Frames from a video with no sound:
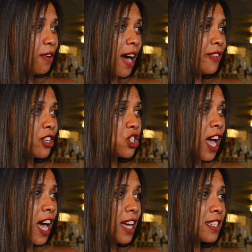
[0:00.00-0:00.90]
having a
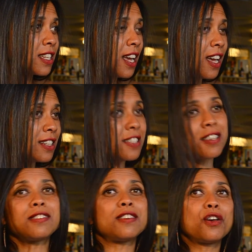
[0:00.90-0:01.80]
chat,
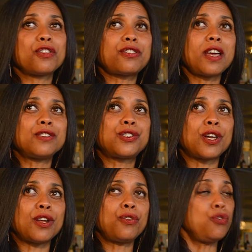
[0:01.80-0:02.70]
discussing the things
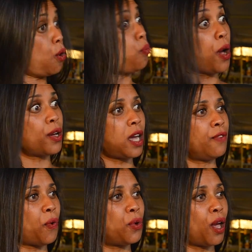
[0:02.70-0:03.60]
that are not working
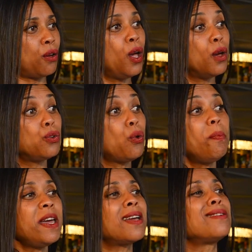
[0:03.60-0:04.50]
for you. You're
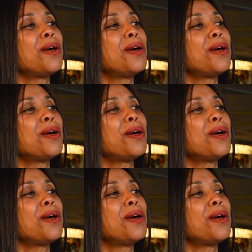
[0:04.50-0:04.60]
making